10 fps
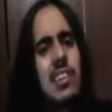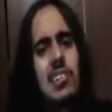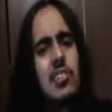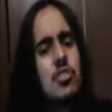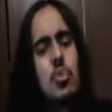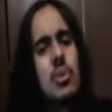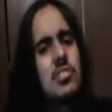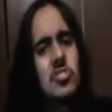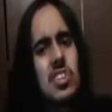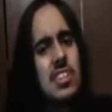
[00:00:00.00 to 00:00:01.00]
in their newer
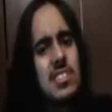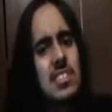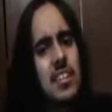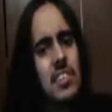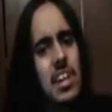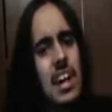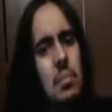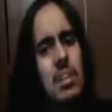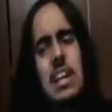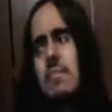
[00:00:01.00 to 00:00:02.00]
seasons after that. I
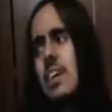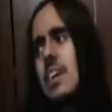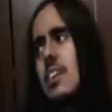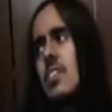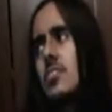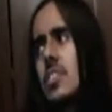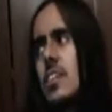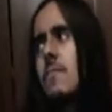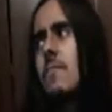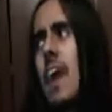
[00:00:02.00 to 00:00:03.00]
believe
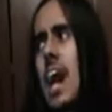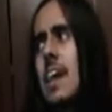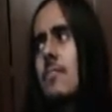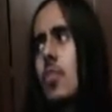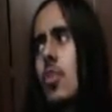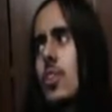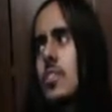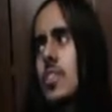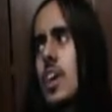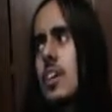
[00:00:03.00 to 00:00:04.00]
season 5 or
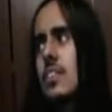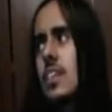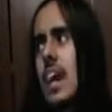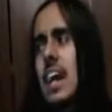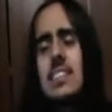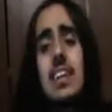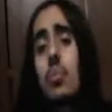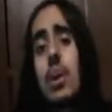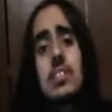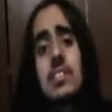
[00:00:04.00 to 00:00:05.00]
6, I didn't
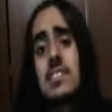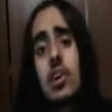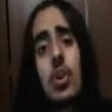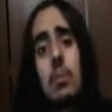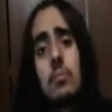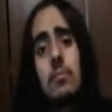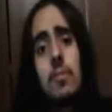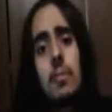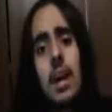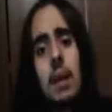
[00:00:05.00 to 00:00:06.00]
watch a single episode
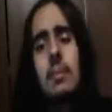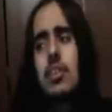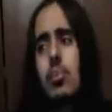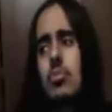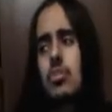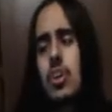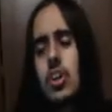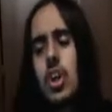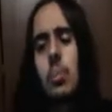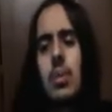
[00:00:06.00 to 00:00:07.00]
from that. I mean, there was a
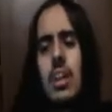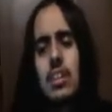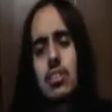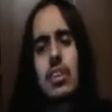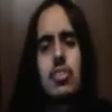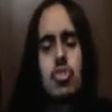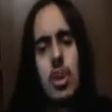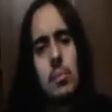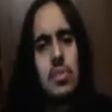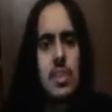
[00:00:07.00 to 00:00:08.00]
couple, like 3 or 2
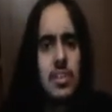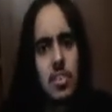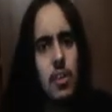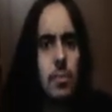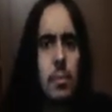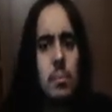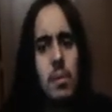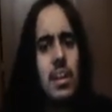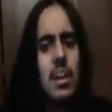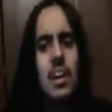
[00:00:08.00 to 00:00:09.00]
episodes I saw from it,
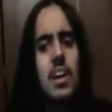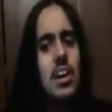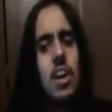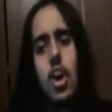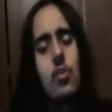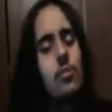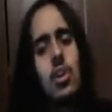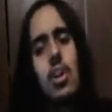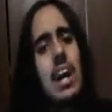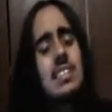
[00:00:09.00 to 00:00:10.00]
but
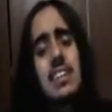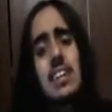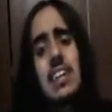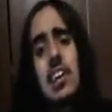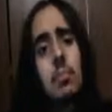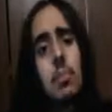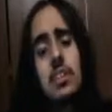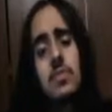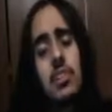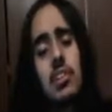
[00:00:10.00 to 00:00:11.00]
overall, I didn't care
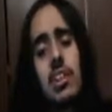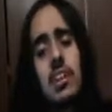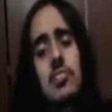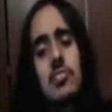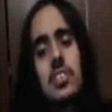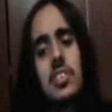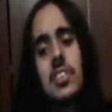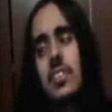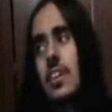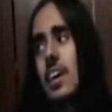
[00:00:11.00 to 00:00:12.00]
much for their later
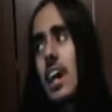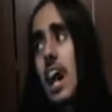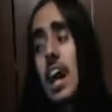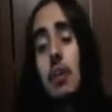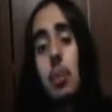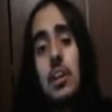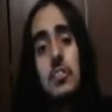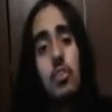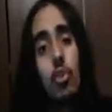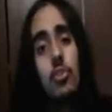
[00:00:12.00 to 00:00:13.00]
seasons. I watched
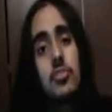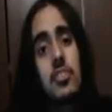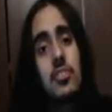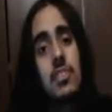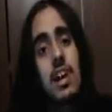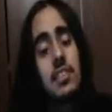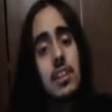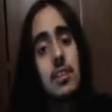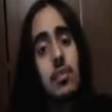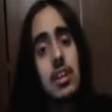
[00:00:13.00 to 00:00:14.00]
their older seasons, and I
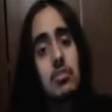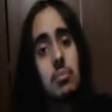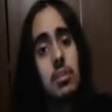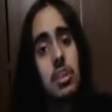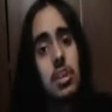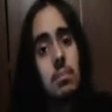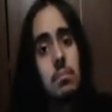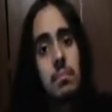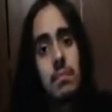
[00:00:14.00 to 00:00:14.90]
thought they were actually pretty good.